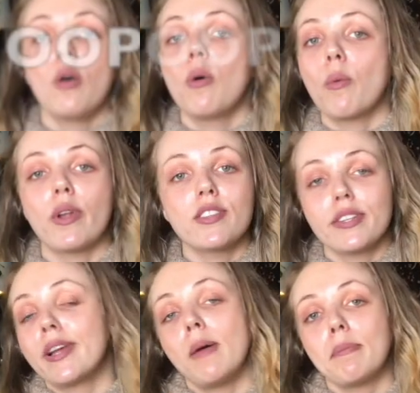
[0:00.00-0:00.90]
What is the
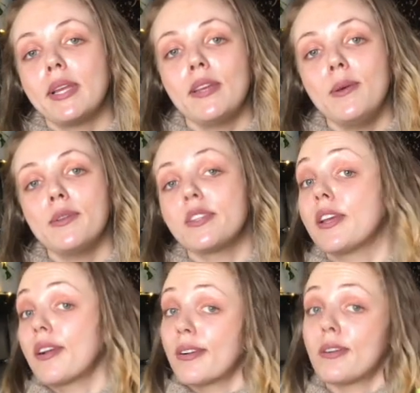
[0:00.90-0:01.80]
company
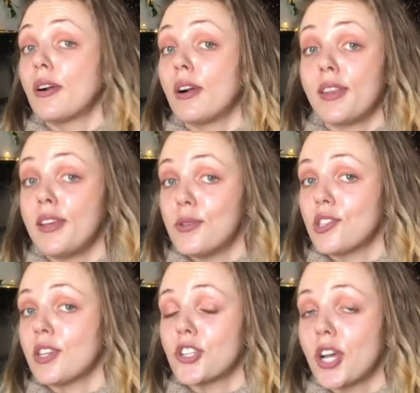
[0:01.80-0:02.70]
using? Are they
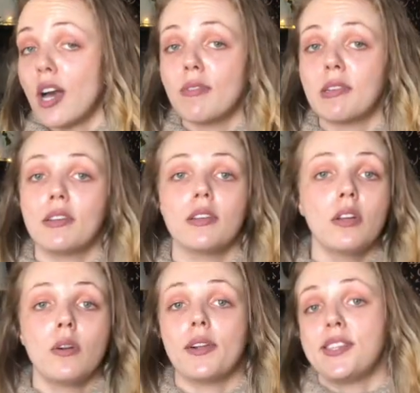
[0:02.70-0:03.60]
using Java?
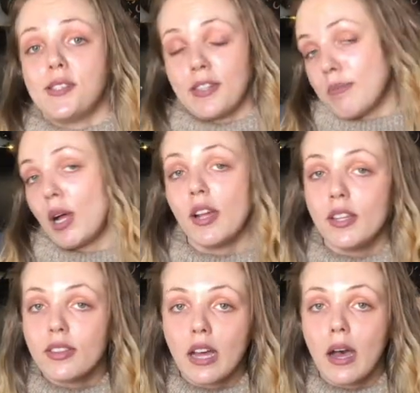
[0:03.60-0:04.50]
Are they using
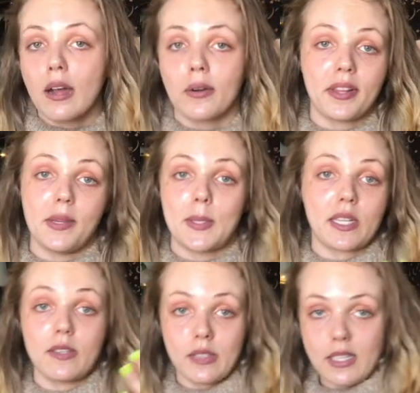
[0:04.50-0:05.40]
Python? Are they using
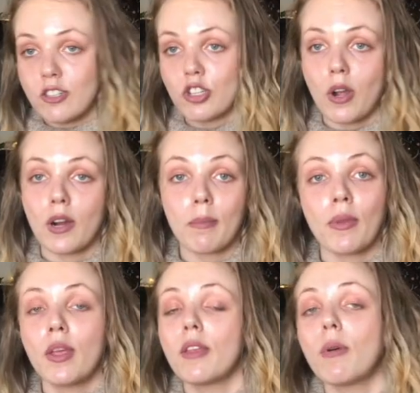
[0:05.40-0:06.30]
C#? You
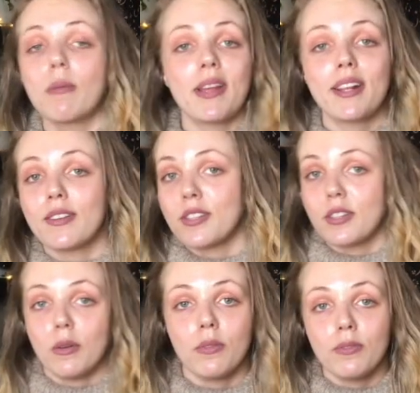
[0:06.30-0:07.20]
want to make
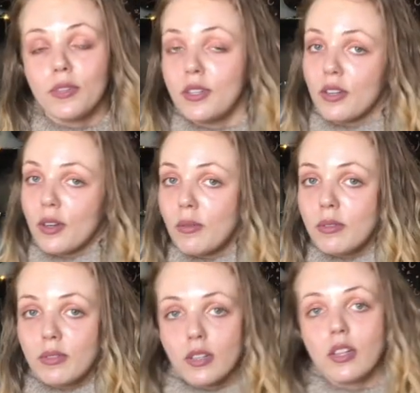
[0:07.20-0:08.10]
yourself, you know,
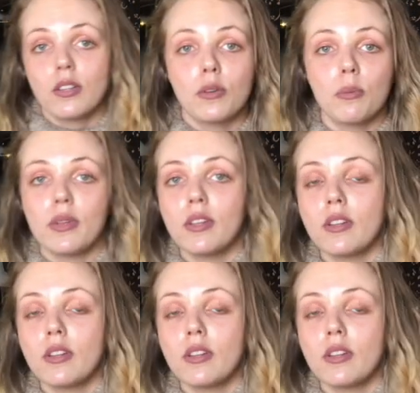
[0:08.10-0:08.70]
a little bit,